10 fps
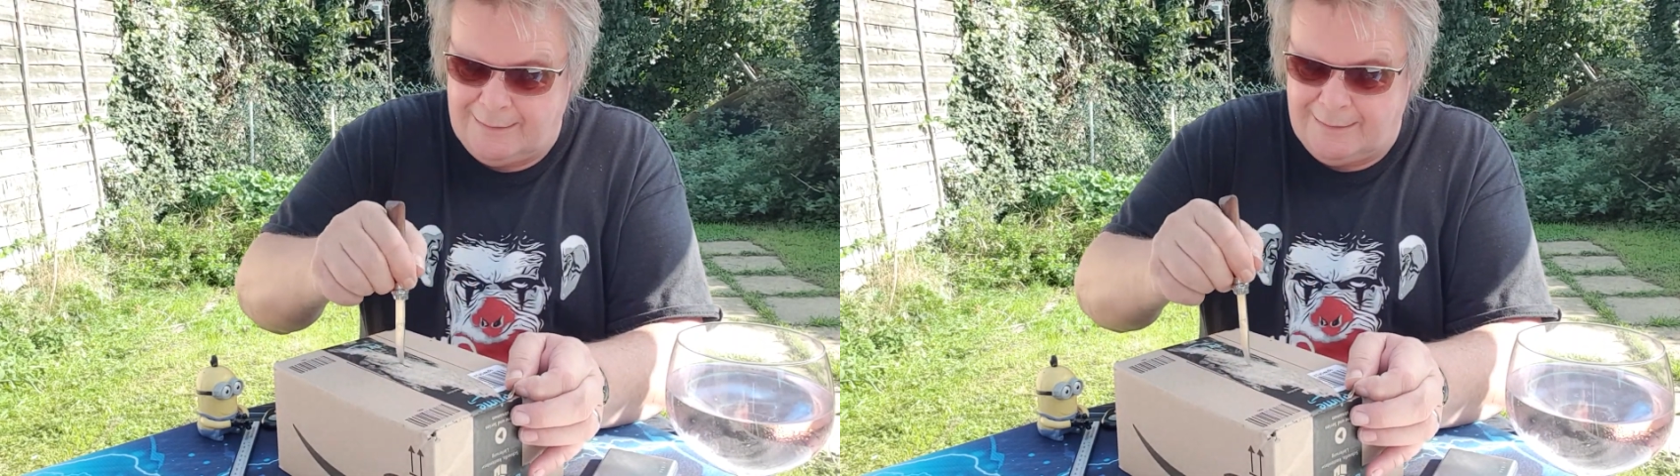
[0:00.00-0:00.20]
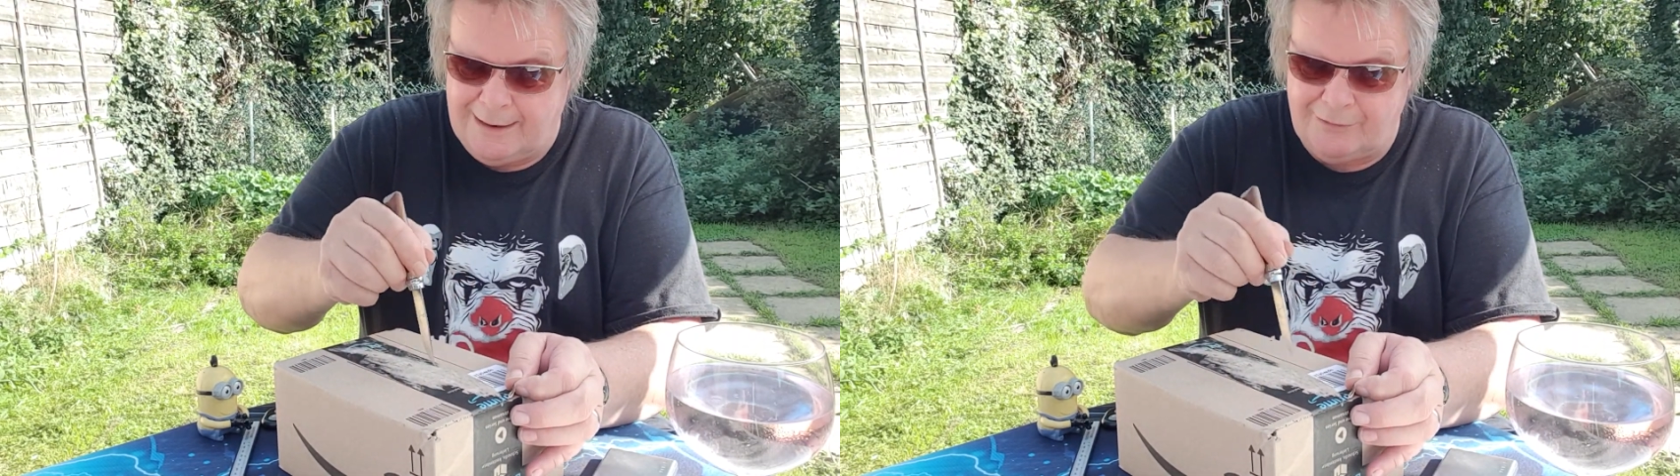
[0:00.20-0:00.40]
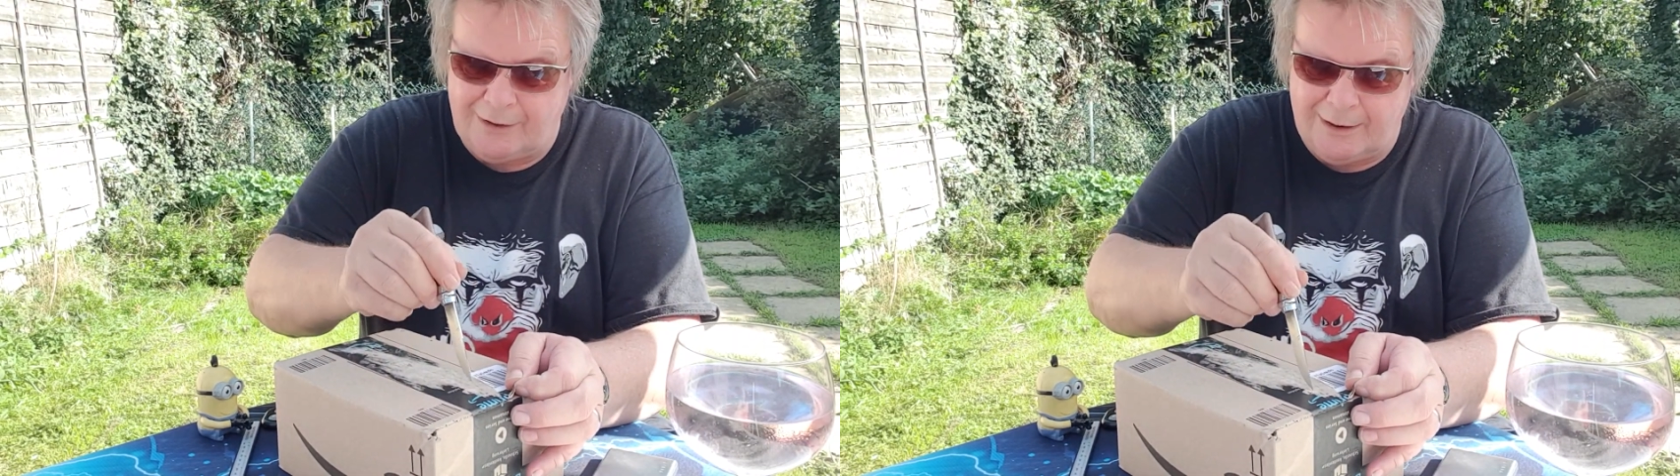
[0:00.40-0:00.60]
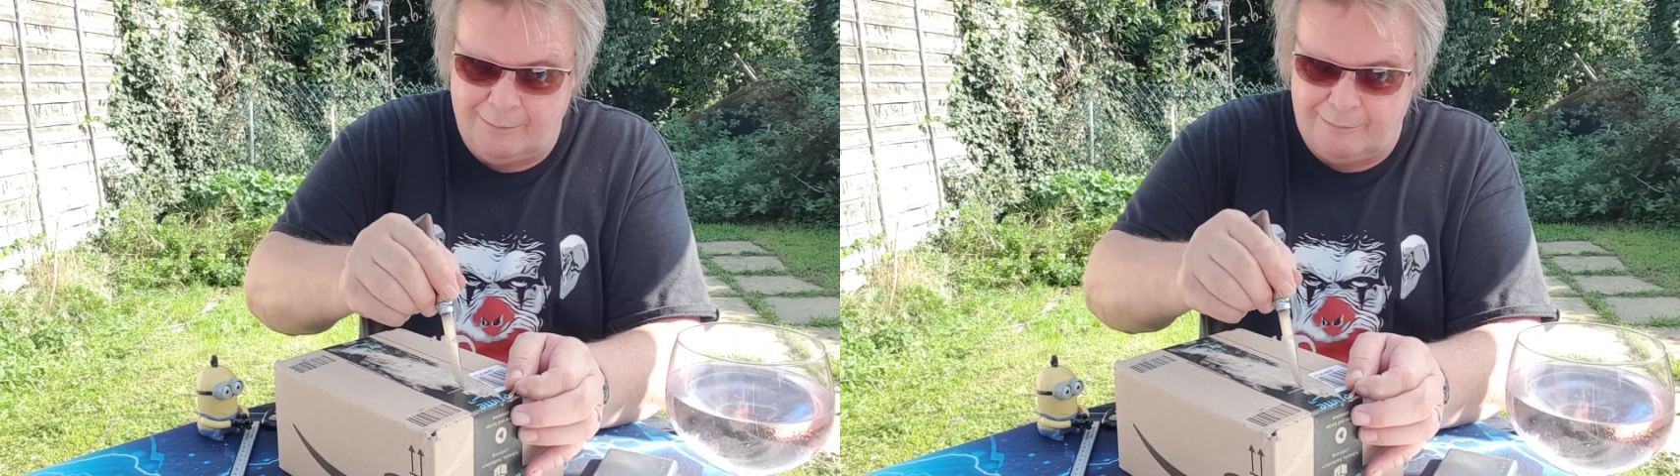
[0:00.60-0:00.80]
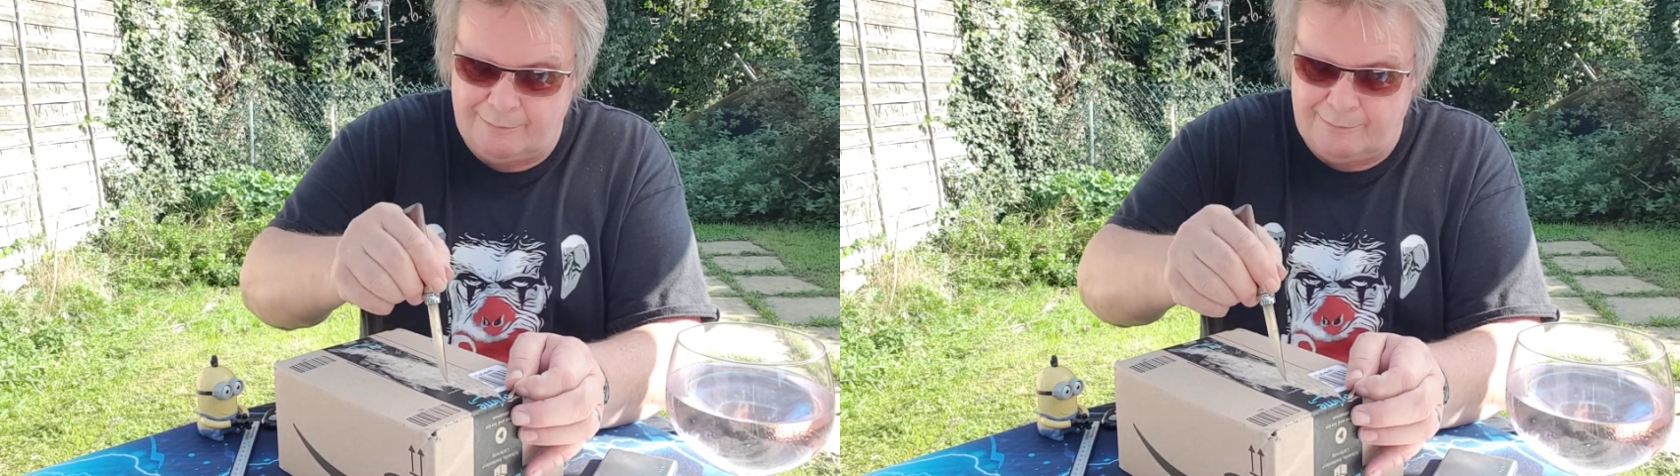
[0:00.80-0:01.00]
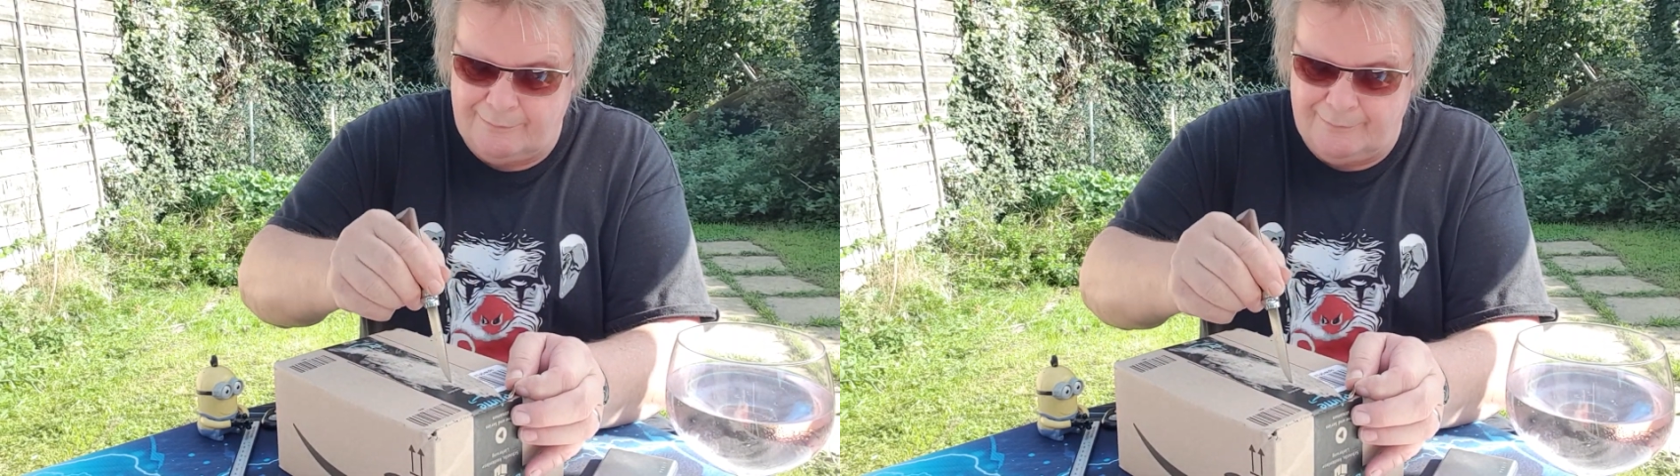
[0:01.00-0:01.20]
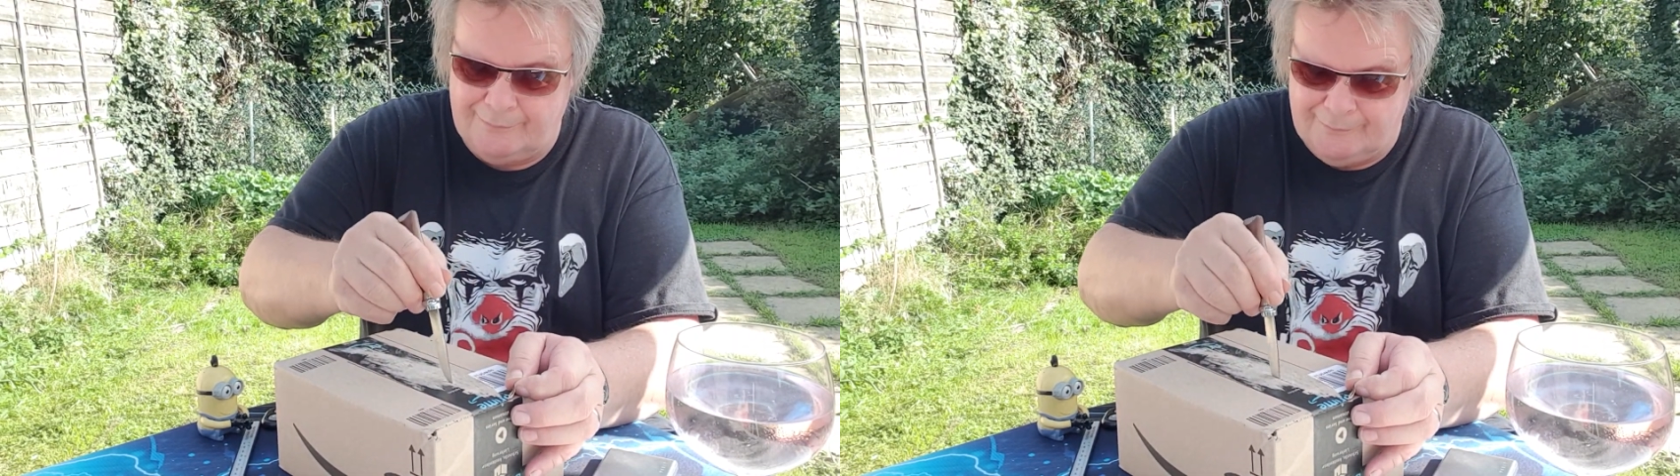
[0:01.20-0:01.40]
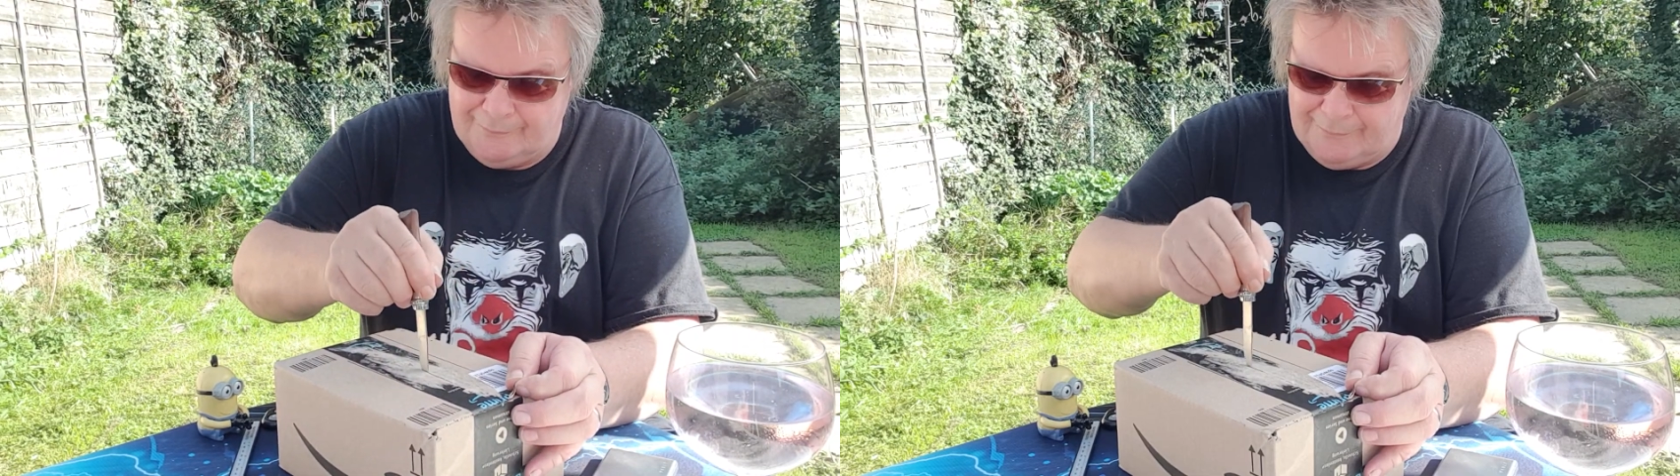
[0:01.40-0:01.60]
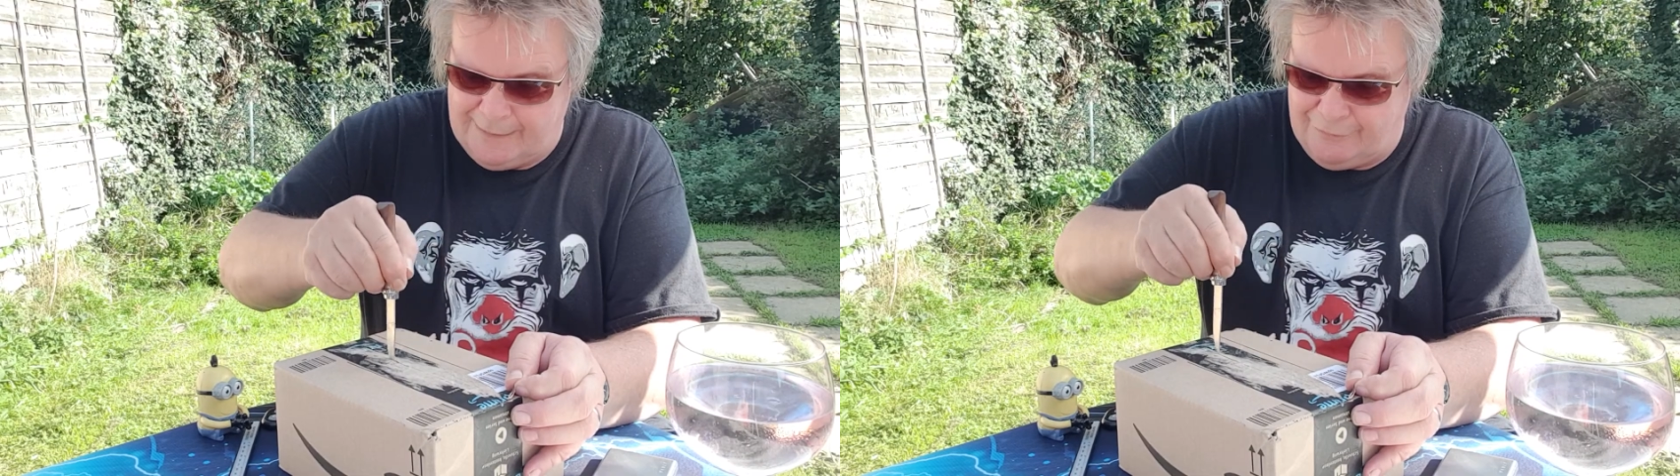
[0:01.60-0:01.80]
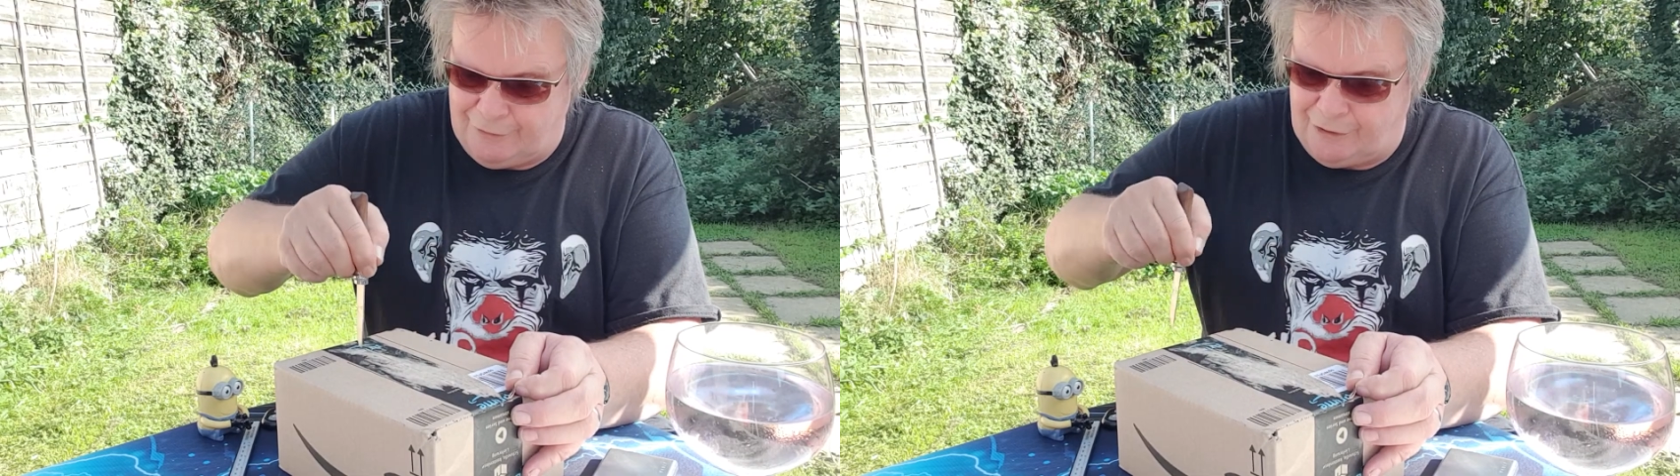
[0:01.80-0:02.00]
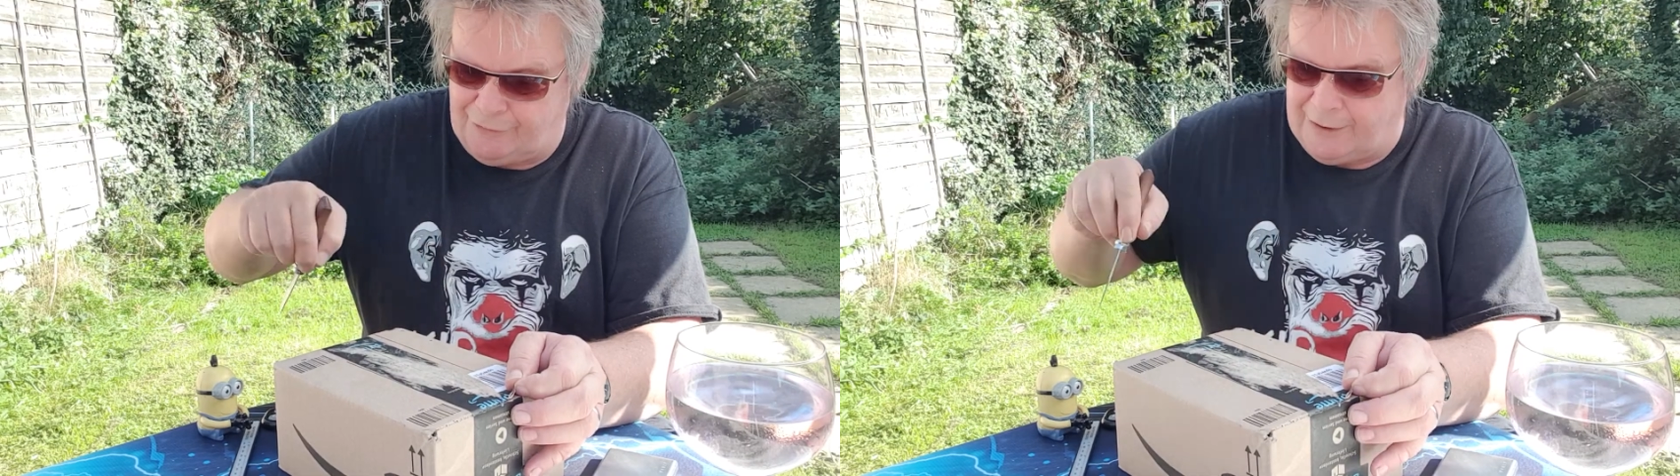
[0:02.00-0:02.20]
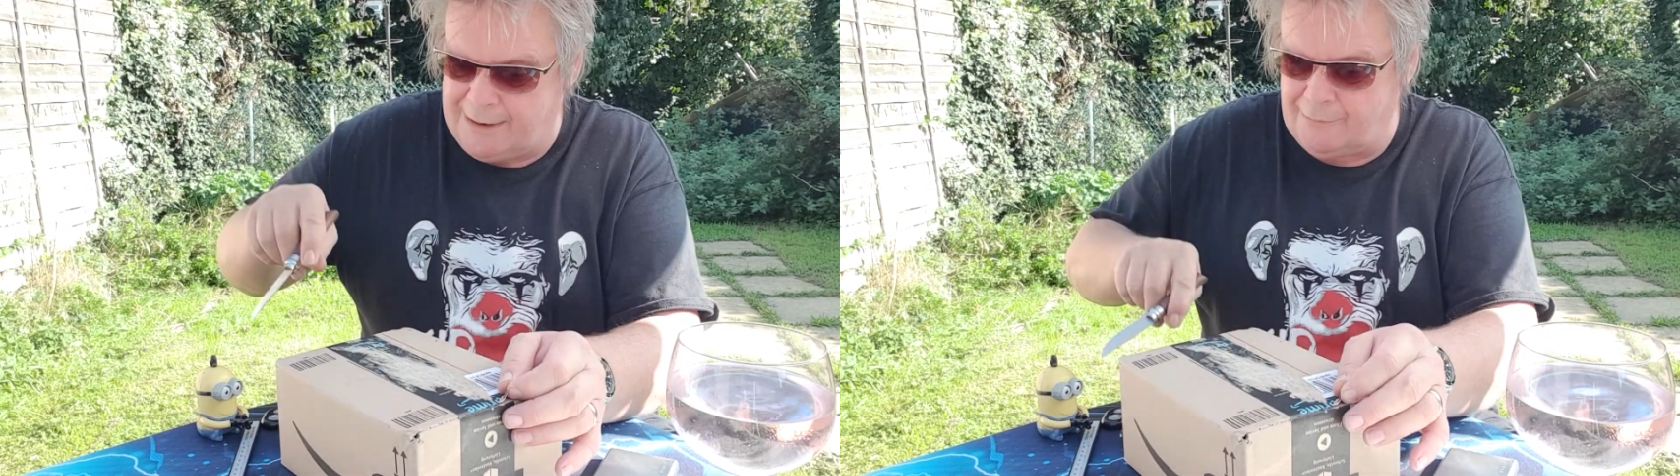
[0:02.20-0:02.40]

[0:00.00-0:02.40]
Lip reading: there's the first thing